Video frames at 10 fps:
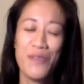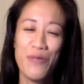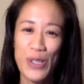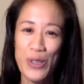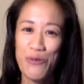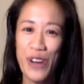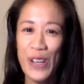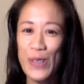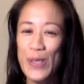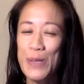Viktor
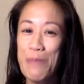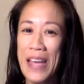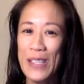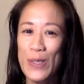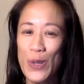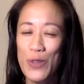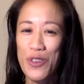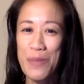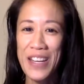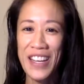Frankl's Man's Search for
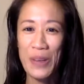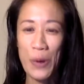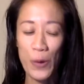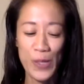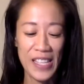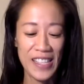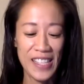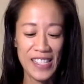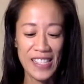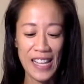Meaning knows that
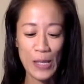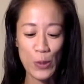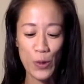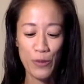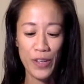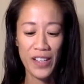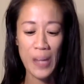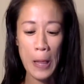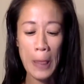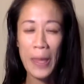this is like sort of an
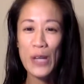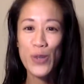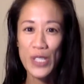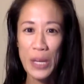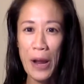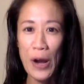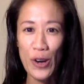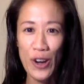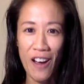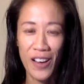interesting
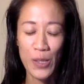paradox,